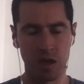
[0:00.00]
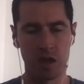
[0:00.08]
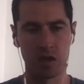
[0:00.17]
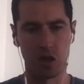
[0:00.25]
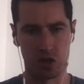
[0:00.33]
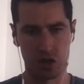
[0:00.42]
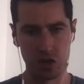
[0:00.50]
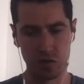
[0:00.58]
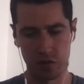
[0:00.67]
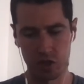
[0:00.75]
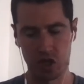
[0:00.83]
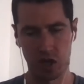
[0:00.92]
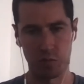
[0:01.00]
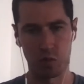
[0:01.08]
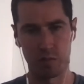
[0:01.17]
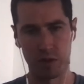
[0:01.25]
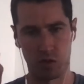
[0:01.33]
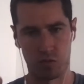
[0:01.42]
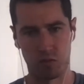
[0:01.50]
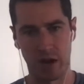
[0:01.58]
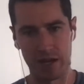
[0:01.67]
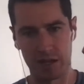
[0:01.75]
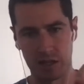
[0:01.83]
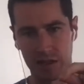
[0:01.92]
your 2-foot jump would be a
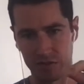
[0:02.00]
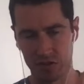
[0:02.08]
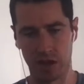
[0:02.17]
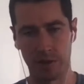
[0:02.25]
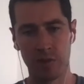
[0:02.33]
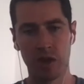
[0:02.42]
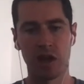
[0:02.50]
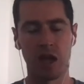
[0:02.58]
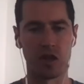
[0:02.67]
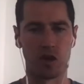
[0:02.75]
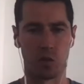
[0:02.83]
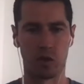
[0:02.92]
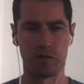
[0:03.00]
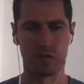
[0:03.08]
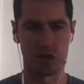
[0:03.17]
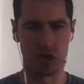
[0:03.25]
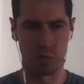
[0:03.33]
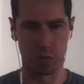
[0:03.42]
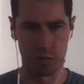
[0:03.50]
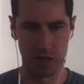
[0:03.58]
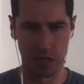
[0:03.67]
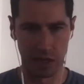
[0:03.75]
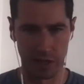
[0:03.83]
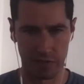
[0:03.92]
right-left step, and your 1-foot jump would be a
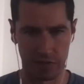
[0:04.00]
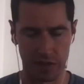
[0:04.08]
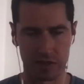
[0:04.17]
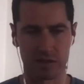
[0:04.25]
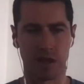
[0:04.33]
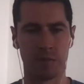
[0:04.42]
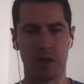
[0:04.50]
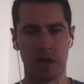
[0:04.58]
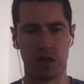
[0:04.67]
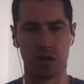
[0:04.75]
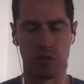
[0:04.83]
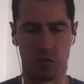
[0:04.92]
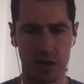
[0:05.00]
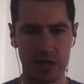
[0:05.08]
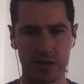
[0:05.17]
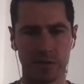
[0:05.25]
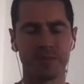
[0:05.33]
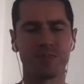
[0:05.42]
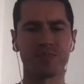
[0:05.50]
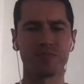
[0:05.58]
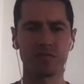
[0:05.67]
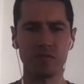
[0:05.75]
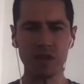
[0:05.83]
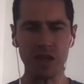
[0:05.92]
left leg step. The reason
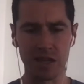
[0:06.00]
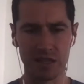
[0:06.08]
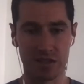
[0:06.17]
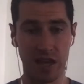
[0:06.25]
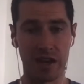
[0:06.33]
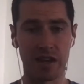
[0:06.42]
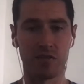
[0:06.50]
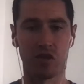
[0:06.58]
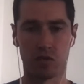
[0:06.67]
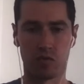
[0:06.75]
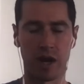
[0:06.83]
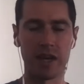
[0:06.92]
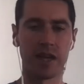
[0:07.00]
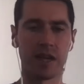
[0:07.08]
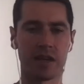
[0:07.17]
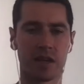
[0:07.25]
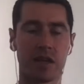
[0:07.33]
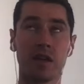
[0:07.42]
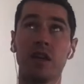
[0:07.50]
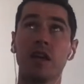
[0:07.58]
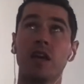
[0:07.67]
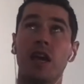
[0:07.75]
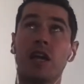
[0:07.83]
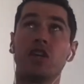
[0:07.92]
is that if you're right-handed
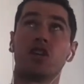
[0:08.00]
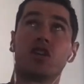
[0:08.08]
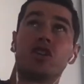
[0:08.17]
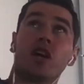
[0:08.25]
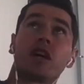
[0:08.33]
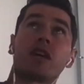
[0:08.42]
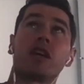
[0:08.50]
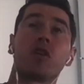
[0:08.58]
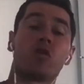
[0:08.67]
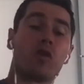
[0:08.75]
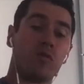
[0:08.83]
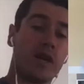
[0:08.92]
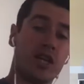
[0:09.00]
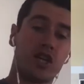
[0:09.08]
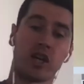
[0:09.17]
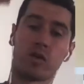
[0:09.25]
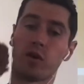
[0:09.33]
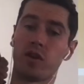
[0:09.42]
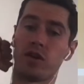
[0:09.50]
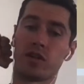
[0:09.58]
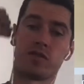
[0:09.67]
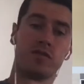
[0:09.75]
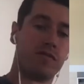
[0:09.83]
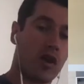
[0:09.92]
and you're dunking or reaching, whether
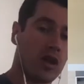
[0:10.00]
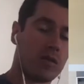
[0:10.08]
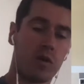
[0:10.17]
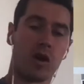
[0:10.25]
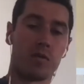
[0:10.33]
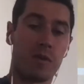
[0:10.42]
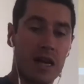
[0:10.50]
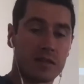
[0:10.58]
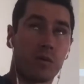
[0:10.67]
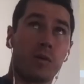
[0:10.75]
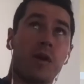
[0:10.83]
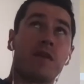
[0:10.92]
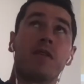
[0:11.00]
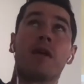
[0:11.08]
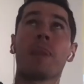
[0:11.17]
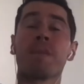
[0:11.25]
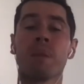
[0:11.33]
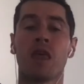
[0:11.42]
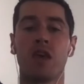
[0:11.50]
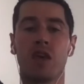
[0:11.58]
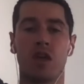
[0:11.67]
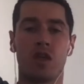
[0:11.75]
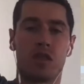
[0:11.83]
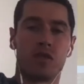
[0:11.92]
it's volleyball or basketball or whatever,
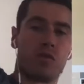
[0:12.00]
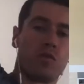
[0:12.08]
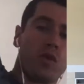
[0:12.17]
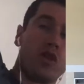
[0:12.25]
when